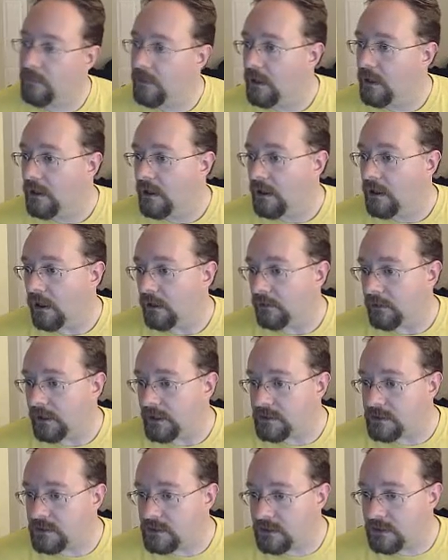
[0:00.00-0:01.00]
All right,
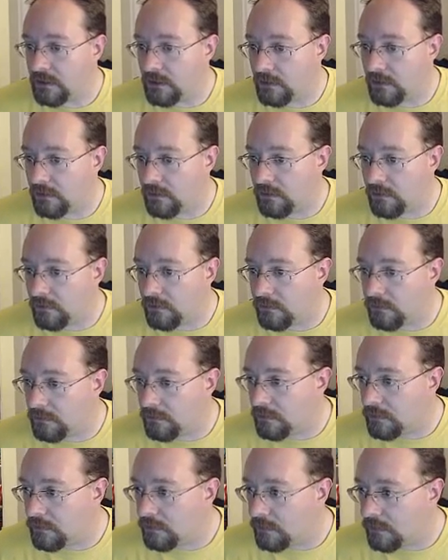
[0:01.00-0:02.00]
so
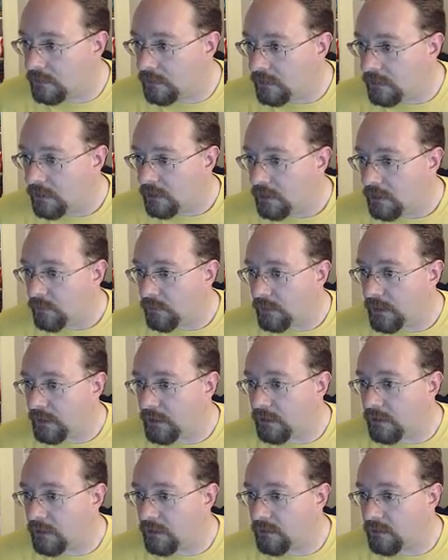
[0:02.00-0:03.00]
we are
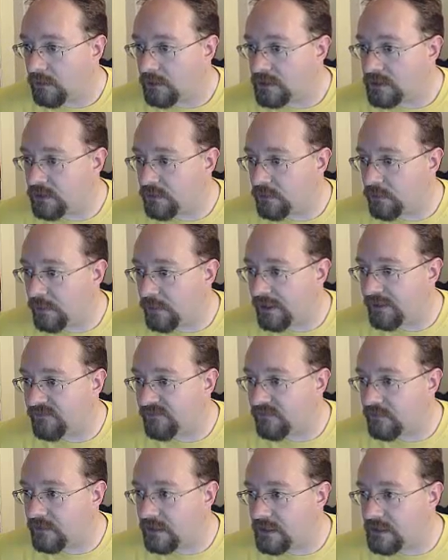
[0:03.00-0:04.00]
going to wait for
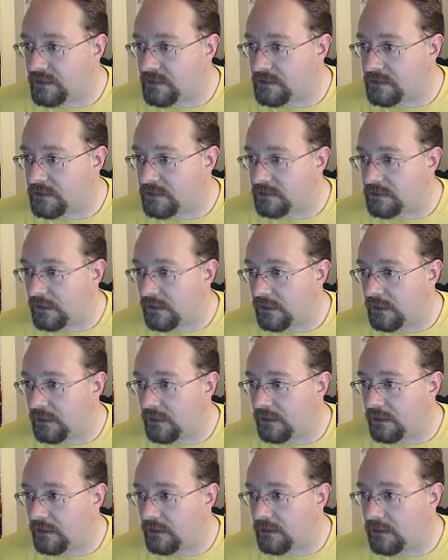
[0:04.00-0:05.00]
this,
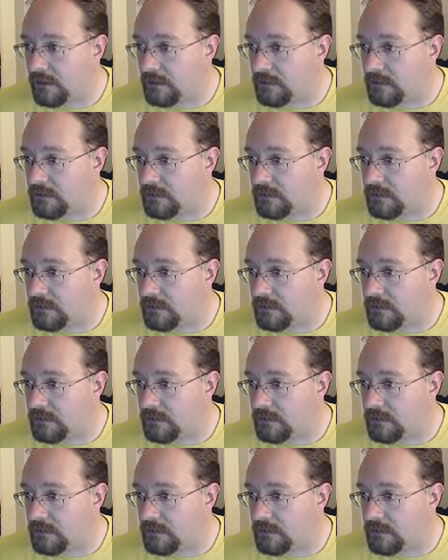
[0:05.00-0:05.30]
and